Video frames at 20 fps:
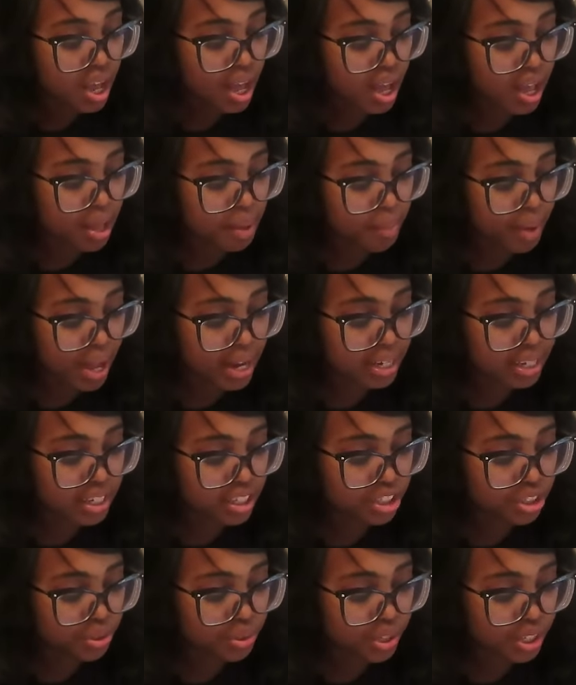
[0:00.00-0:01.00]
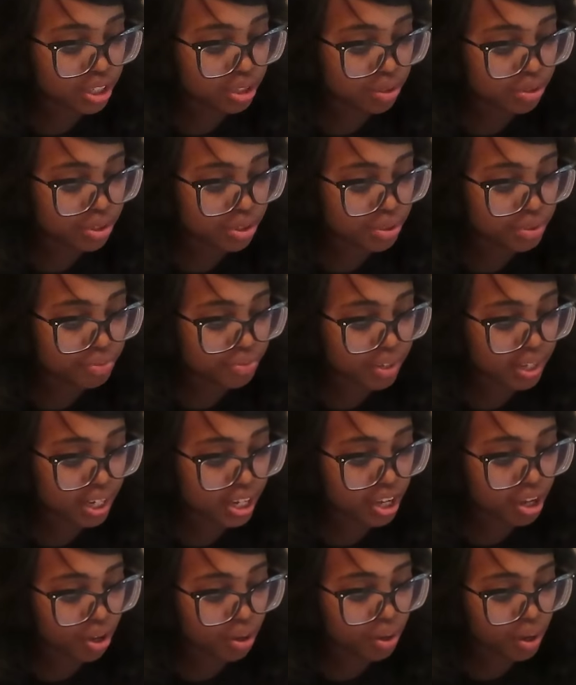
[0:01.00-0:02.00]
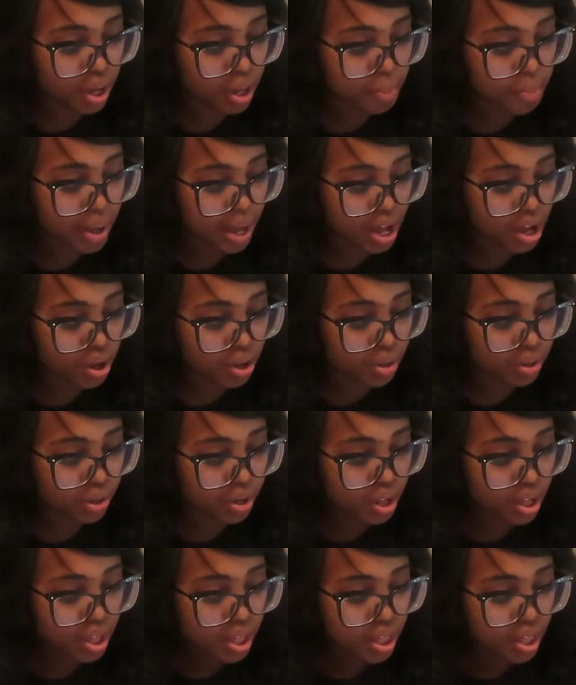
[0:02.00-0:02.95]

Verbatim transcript: I need to do a YouTube video about